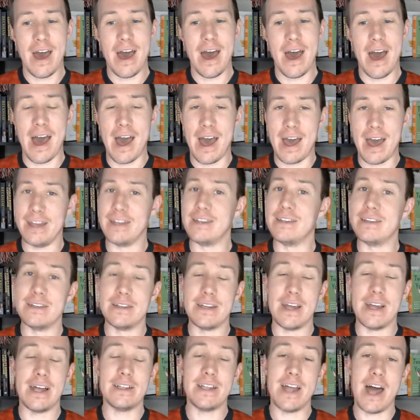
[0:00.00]
I did
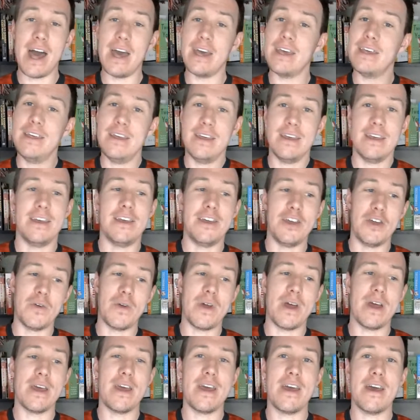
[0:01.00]
not lie. Here
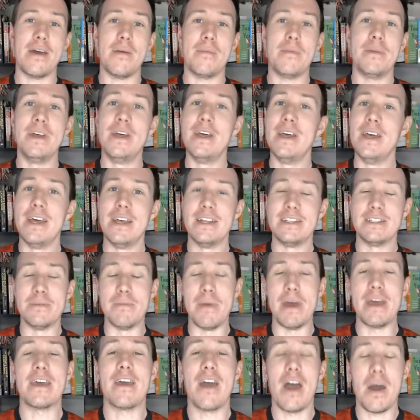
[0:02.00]
I am to
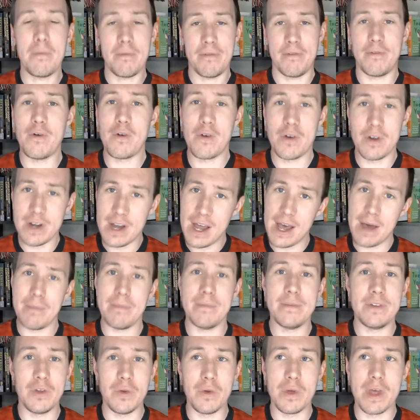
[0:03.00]
make up for
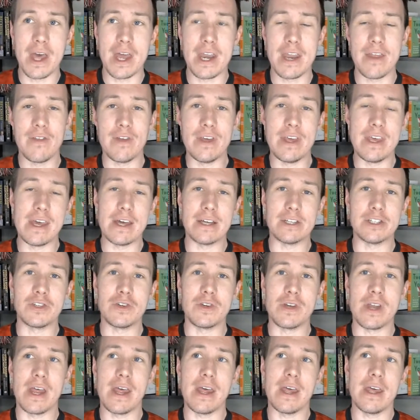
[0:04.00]
not doing anything
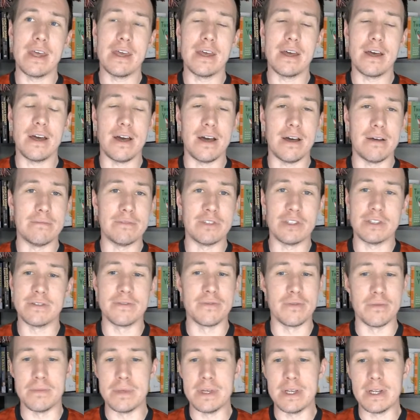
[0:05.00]
yesterday, just
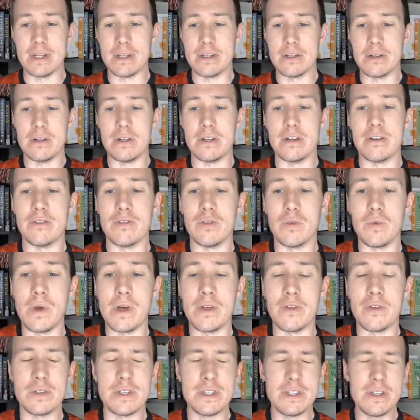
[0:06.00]
for being a little under the
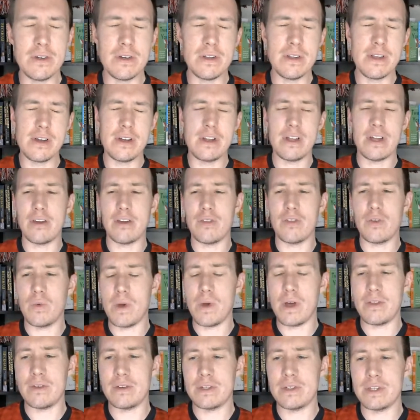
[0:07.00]
weather. Still a little under the
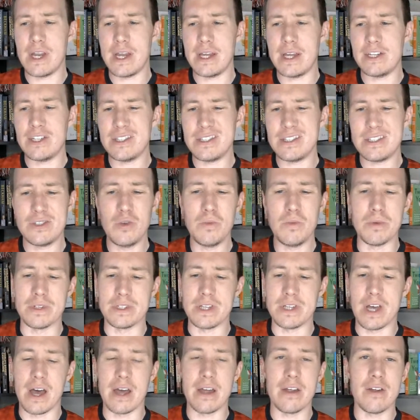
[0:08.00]
weather today, just super
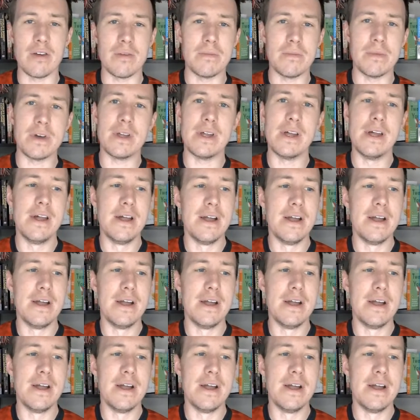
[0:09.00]
tired, but